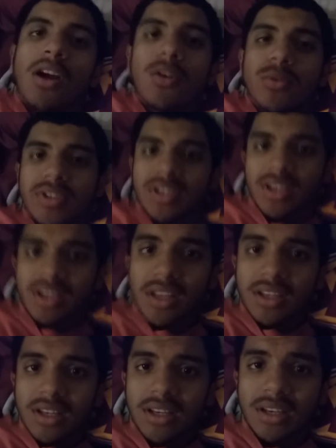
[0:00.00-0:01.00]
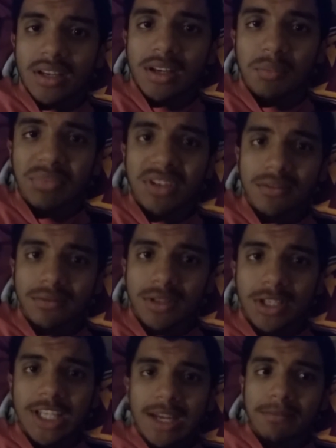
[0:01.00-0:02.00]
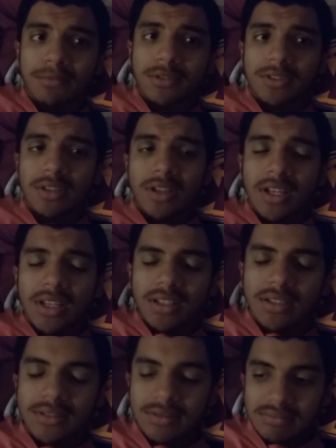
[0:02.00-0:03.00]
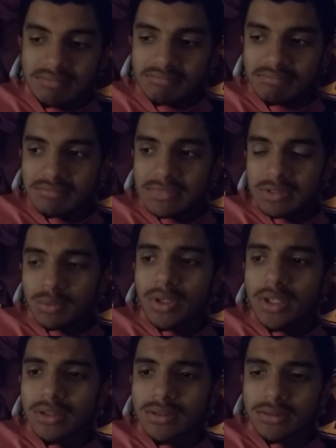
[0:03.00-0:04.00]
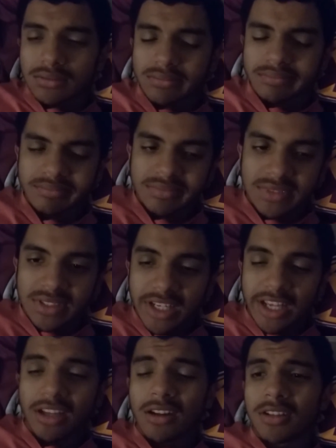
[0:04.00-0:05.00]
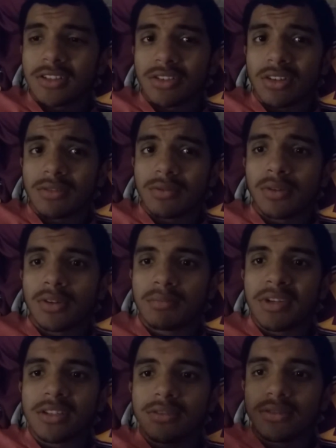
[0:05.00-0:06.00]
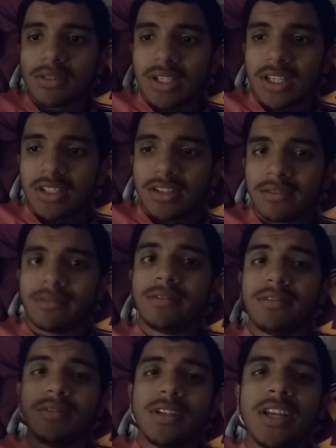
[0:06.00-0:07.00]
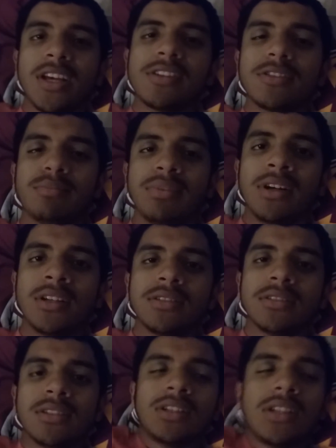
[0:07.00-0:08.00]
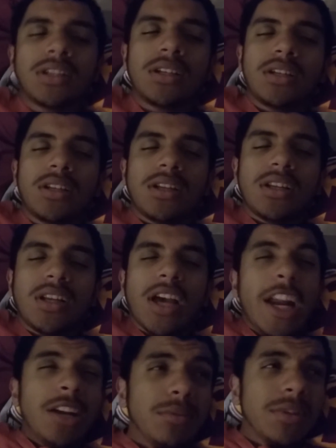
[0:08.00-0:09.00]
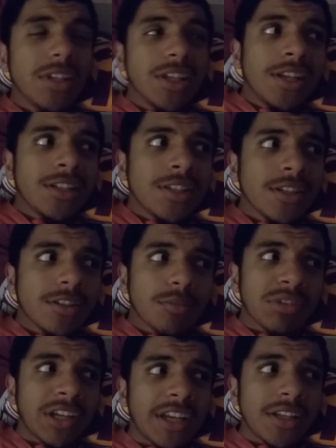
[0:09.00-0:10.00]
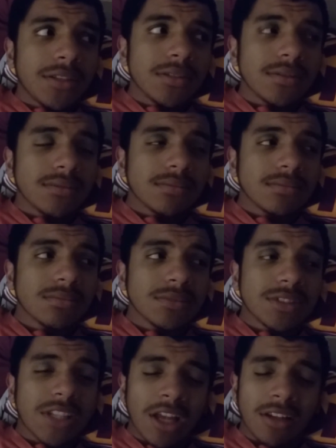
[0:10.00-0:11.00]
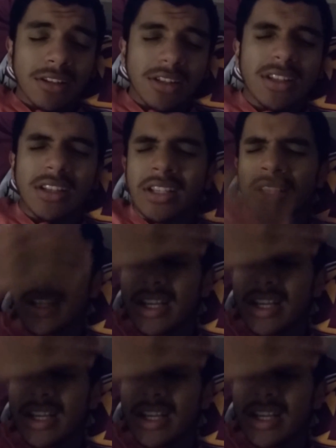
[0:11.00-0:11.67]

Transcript: Okay, a bit of recap for today. Well, I got Uncharted 4 and my new and a different 3DS, but I didn't really get a chance to play it, sadly.